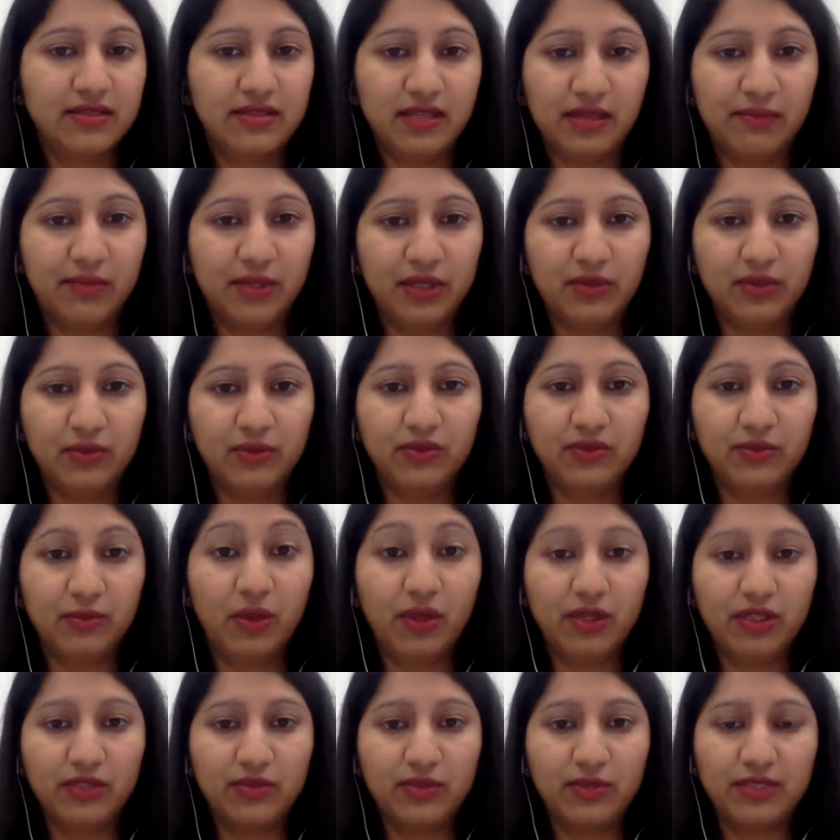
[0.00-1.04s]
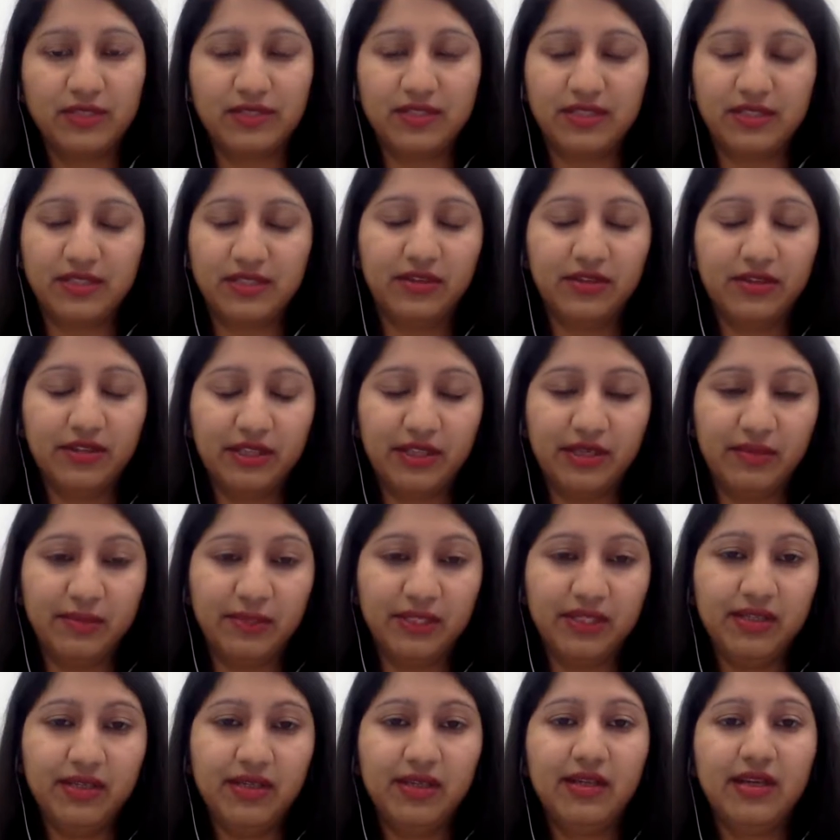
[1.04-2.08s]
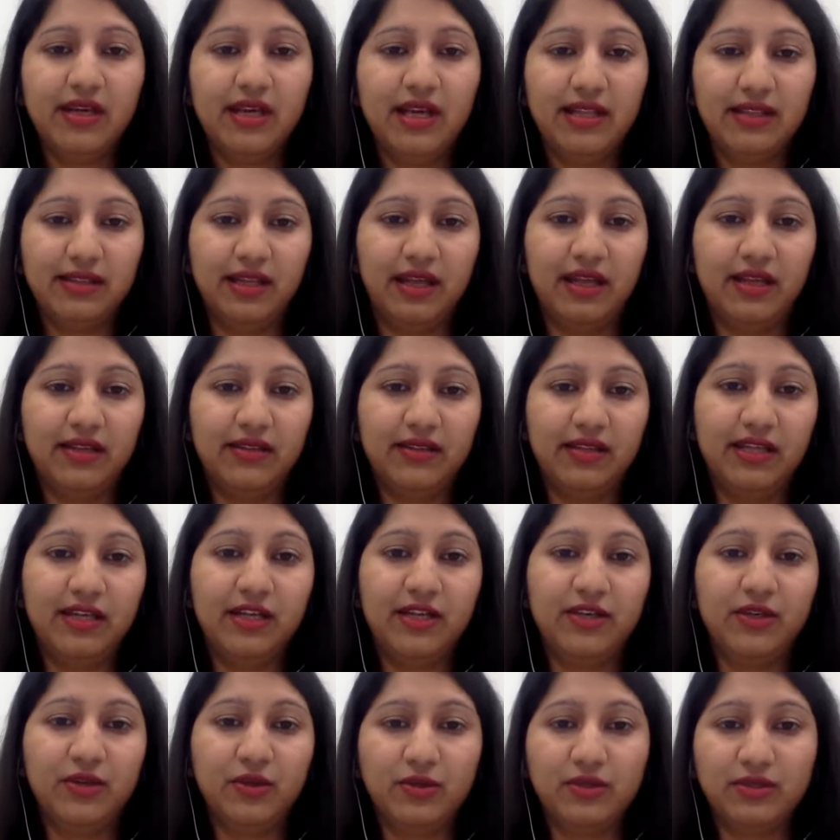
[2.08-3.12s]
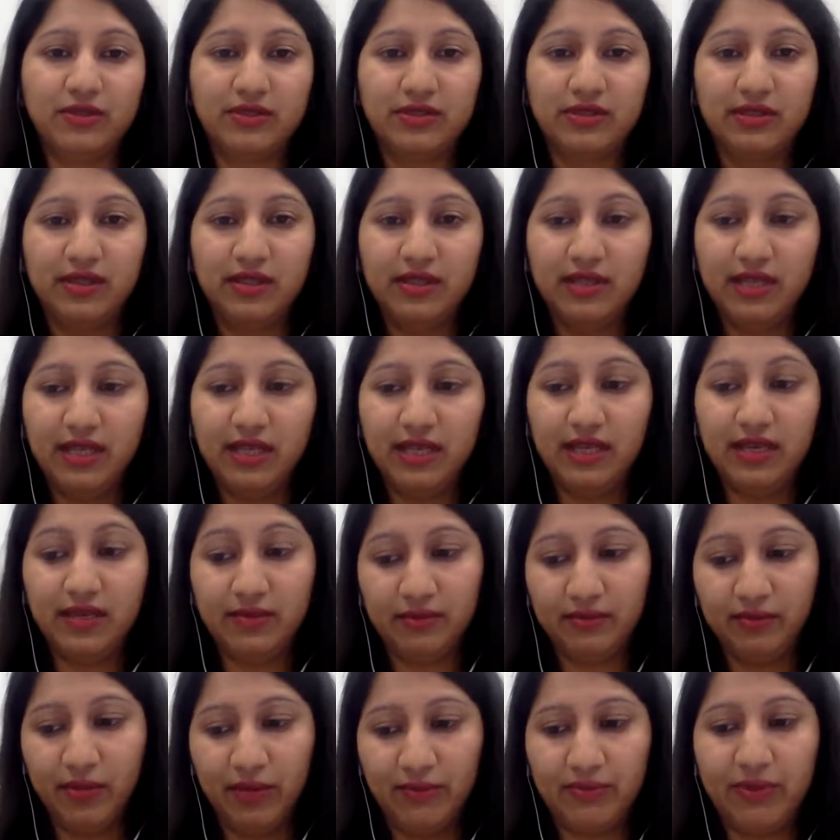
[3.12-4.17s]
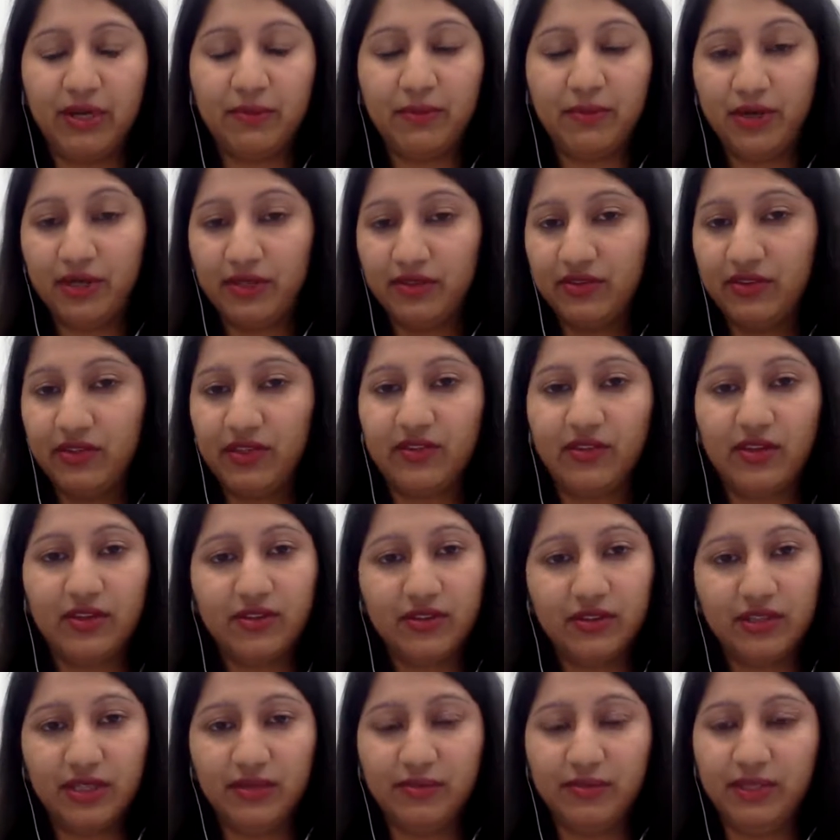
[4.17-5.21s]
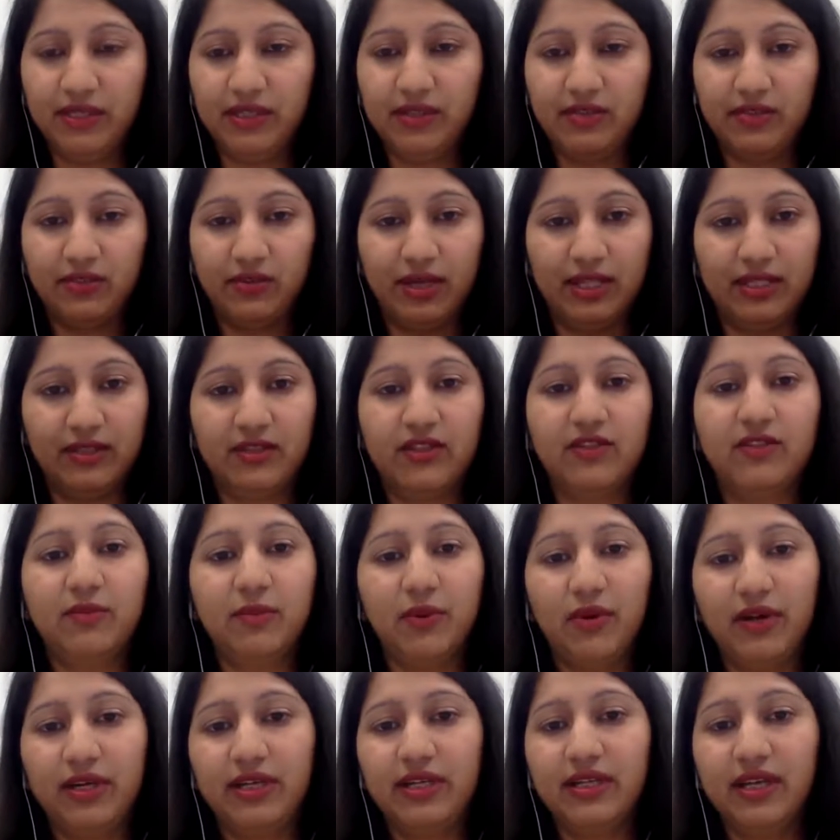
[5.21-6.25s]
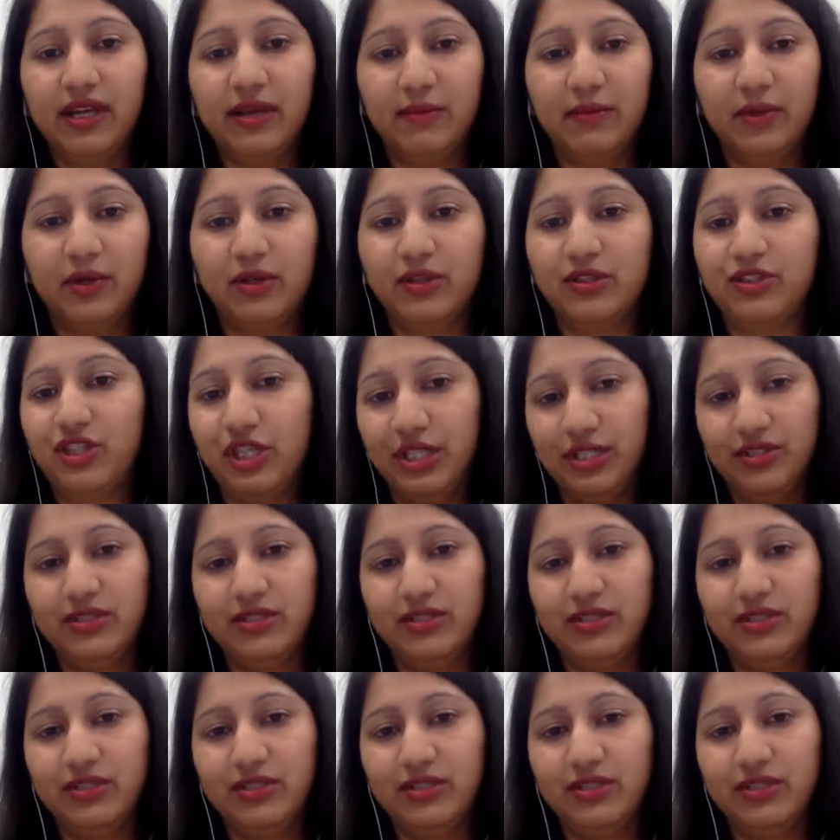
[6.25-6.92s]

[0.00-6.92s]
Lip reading: SW, smallest width 600 dp, and then it knows, hey, my breakpoint is 600 dp, so at this point, I'm going to